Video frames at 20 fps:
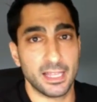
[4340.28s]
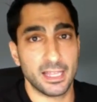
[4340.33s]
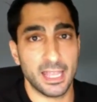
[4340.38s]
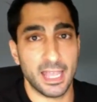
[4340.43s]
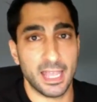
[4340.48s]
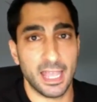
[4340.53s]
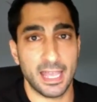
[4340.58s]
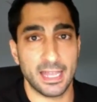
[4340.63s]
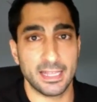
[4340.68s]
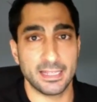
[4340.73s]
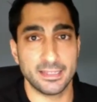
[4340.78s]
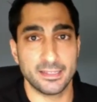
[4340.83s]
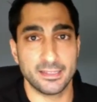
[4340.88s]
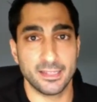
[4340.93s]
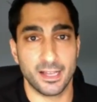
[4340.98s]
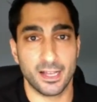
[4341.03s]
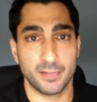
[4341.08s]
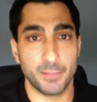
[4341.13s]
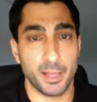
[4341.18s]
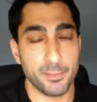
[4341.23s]
and
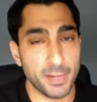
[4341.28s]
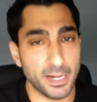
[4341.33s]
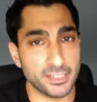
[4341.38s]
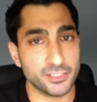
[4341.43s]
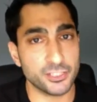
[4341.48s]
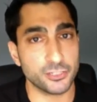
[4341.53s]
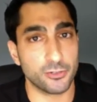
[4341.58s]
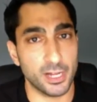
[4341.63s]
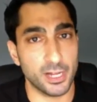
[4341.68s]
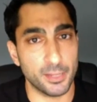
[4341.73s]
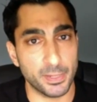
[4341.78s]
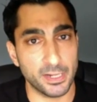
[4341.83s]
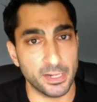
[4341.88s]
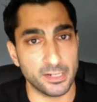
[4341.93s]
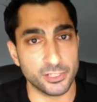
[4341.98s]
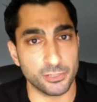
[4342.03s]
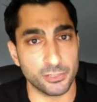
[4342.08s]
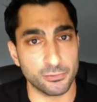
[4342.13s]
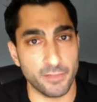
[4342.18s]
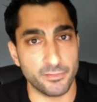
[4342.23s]
my parents and grandparents
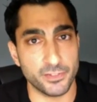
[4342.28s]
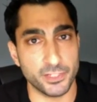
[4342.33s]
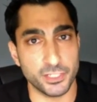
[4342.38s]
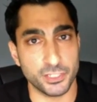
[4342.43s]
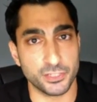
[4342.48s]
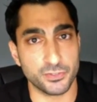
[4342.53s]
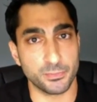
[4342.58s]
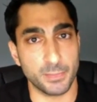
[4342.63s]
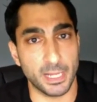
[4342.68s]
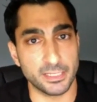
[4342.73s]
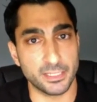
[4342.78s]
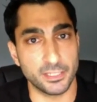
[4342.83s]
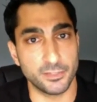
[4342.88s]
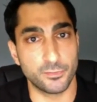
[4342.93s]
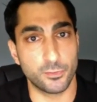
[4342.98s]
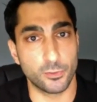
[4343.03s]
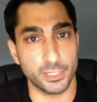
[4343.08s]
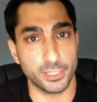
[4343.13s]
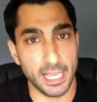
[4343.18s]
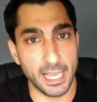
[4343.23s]
are refugees from
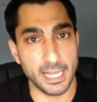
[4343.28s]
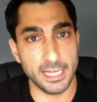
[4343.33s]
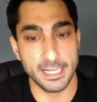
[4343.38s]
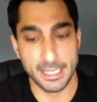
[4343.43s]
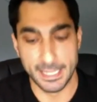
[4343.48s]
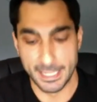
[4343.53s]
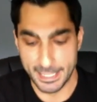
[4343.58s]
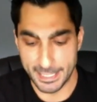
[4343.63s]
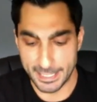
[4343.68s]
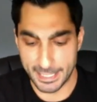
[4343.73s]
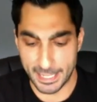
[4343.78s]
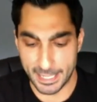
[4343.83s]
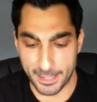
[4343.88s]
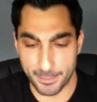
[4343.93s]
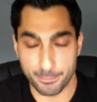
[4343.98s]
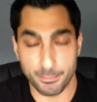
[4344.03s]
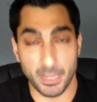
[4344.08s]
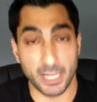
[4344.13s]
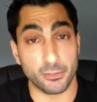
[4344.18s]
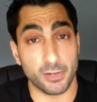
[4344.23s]
1948.
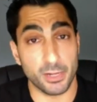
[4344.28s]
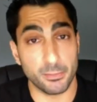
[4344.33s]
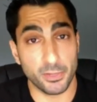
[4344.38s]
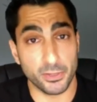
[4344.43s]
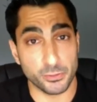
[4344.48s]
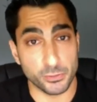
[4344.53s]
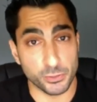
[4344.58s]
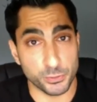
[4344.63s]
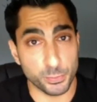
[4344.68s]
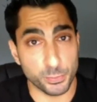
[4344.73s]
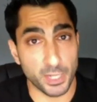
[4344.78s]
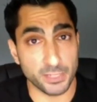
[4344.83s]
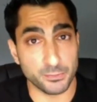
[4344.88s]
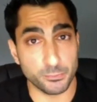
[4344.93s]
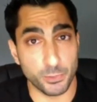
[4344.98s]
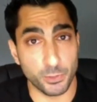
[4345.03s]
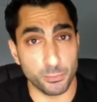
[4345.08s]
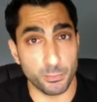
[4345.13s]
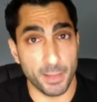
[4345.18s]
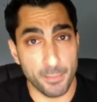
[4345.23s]
My grandmother was pregnant
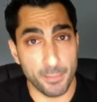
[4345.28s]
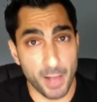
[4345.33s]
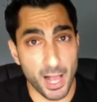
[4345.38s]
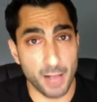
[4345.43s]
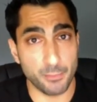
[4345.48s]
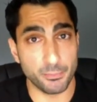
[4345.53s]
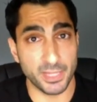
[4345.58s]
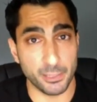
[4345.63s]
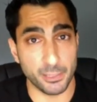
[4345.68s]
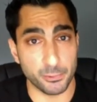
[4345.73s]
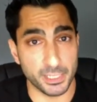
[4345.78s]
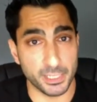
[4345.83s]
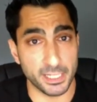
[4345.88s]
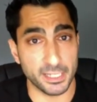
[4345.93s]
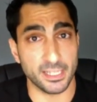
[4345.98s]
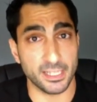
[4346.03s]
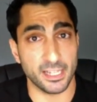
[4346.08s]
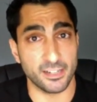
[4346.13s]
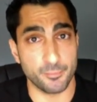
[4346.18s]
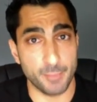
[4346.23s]
with my mom when they were
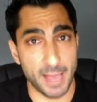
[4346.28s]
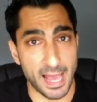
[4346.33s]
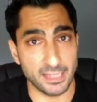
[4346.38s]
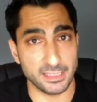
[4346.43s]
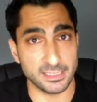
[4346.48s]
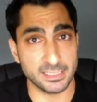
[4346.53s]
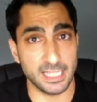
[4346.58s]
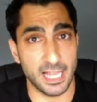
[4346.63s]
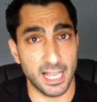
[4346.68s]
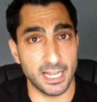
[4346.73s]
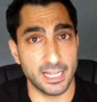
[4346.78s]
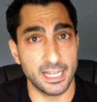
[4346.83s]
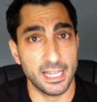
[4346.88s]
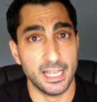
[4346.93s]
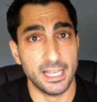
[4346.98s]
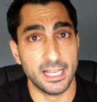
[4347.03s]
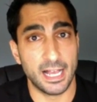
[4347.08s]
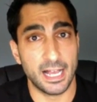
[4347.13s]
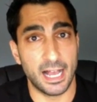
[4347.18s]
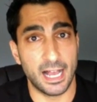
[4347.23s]
kicked out of Palestine,
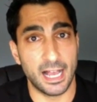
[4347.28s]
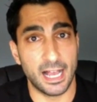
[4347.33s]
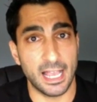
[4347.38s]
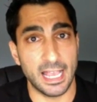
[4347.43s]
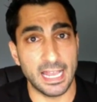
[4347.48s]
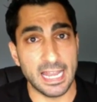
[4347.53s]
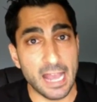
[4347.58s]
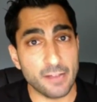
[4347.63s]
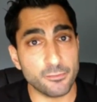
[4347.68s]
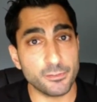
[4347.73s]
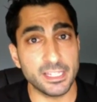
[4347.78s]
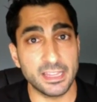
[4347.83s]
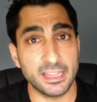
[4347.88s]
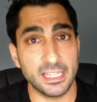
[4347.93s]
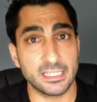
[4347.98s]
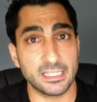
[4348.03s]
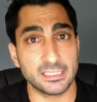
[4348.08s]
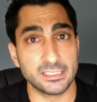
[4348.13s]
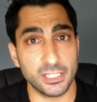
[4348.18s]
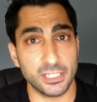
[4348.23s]
and
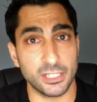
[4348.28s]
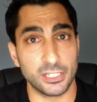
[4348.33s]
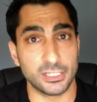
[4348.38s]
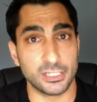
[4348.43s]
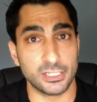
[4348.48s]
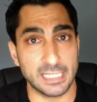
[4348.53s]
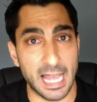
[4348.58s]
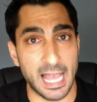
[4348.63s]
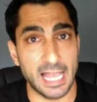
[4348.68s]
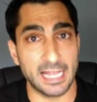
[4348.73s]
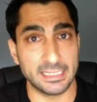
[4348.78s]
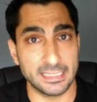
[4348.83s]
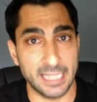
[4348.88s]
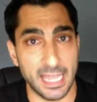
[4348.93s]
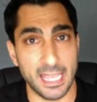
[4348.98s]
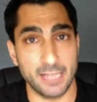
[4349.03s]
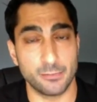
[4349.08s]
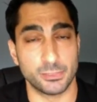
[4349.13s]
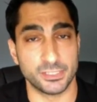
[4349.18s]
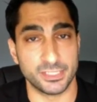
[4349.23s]
everything until her dying
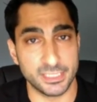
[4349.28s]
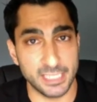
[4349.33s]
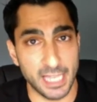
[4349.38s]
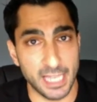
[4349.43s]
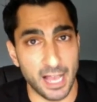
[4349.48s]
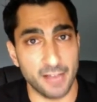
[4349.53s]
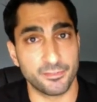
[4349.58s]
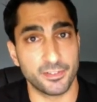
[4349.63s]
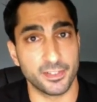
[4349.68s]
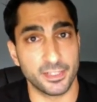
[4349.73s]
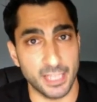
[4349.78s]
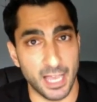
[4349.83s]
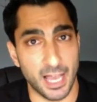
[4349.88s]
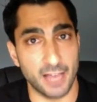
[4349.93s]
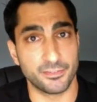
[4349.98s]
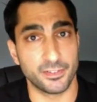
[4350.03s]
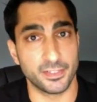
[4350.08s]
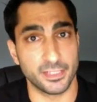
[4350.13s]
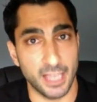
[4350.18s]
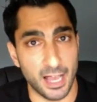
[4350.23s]
day was Yafa,
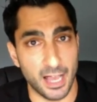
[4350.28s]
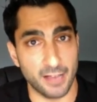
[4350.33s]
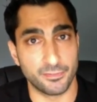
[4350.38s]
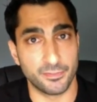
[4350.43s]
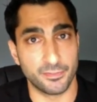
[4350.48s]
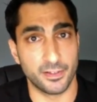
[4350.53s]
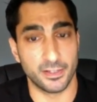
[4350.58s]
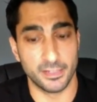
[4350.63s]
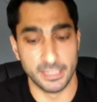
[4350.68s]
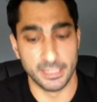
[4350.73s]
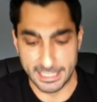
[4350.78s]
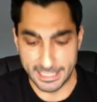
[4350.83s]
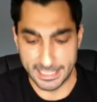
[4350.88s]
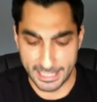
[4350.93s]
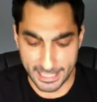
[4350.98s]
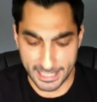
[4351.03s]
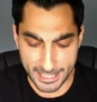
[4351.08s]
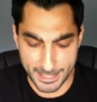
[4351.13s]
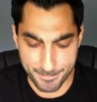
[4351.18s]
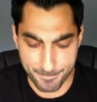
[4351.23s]
Yafa,
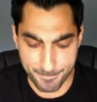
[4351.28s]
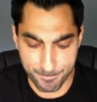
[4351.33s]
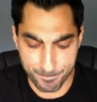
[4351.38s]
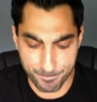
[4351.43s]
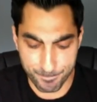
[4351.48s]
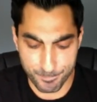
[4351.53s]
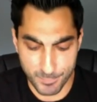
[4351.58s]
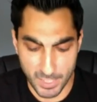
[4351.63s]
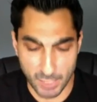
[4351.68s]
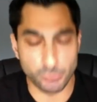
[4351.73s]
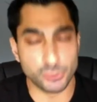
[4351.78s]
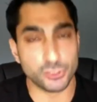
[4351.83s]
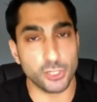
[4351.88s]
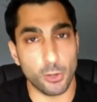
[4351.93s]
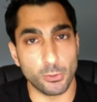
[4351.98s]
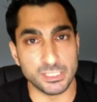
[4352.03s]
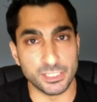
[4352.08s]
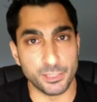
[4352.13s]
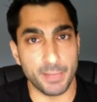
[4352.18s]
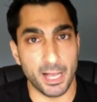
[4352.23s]
Yafa. It was
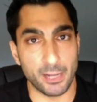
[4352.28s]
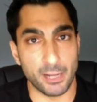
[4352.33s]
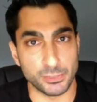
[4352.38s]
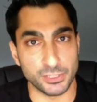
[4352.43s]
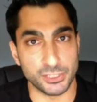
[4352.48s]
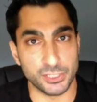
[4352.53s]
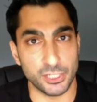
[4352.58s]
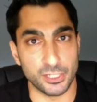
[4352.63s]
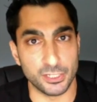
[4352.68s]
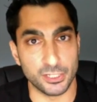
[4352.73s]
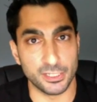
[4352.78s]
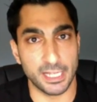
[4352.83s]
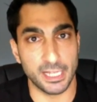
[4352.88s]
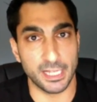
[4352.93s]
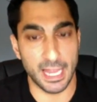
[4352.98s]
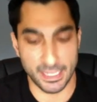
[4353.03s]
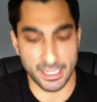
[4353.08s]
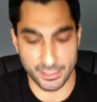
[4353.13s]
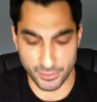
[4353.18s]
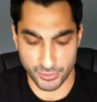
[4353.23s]
always about return.
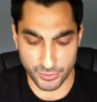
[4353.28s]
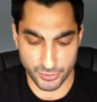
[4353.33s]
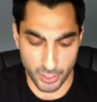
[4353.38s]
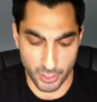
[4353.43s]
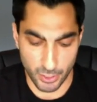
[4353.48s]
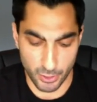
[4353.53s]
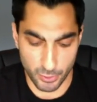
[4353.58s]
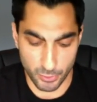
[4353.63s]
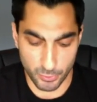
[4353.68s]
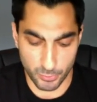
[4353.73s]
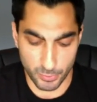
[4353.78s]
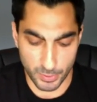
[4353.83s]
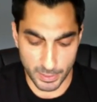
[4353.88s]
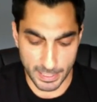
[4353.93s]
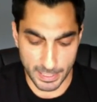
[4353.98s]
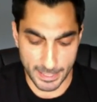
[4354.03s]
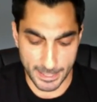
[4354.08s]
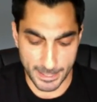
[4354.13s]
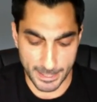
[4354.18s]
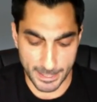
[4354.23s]
And so,
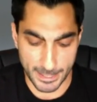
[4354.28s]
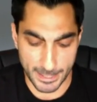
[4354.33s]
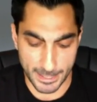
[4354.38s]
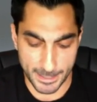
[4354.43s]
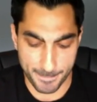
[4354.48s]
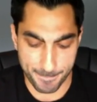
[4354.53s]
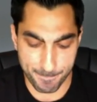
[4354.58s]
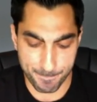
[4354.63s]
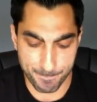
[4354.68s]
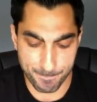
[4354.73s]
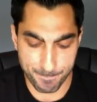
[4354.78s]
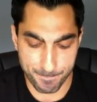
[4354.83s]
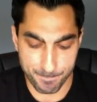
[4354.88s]
I'm